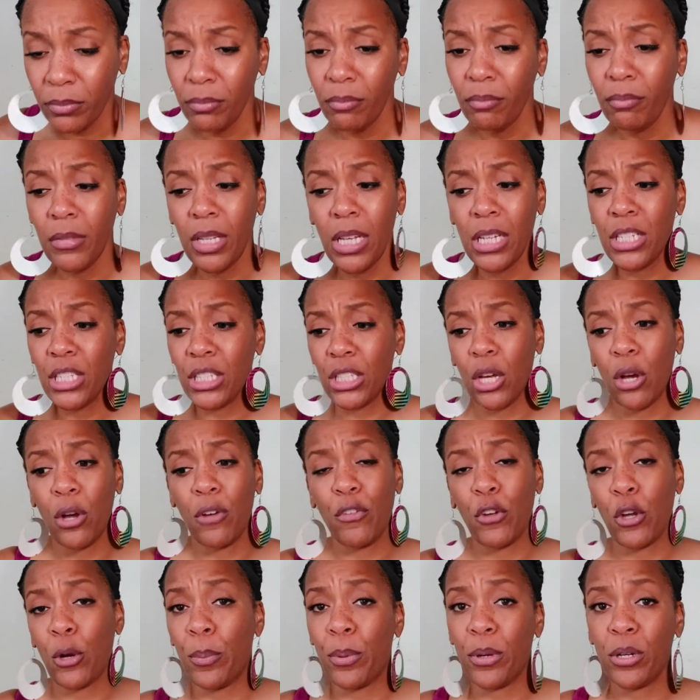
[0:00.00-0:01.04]
So if
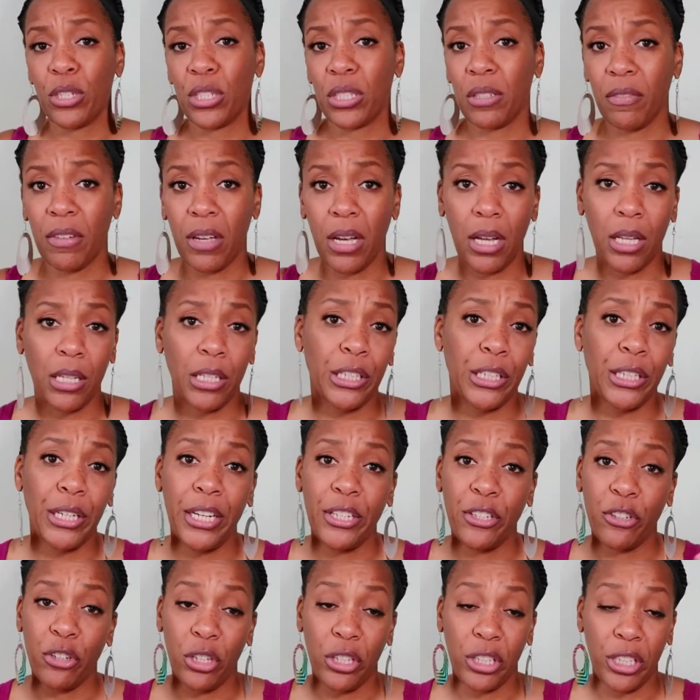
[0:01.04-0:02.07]
you're a person of color and
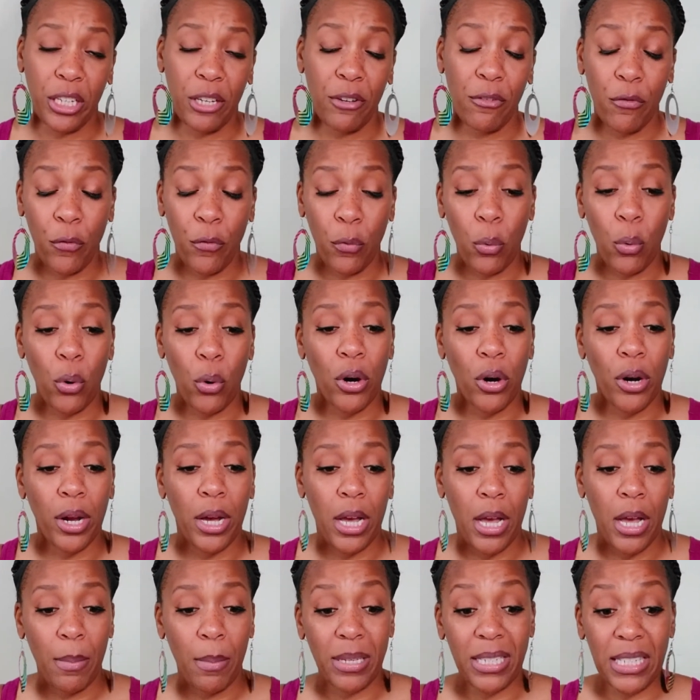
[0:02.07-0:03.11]
you're looking for
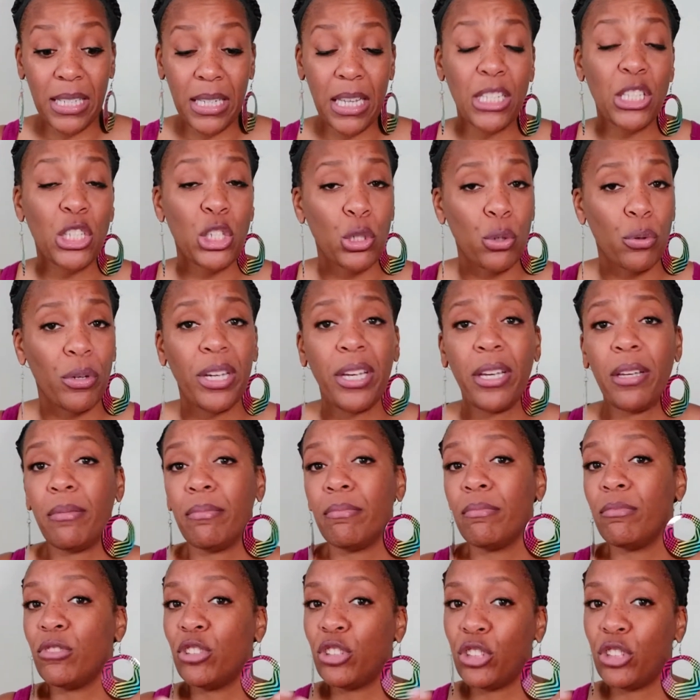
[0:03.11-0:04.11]
a sunscreen,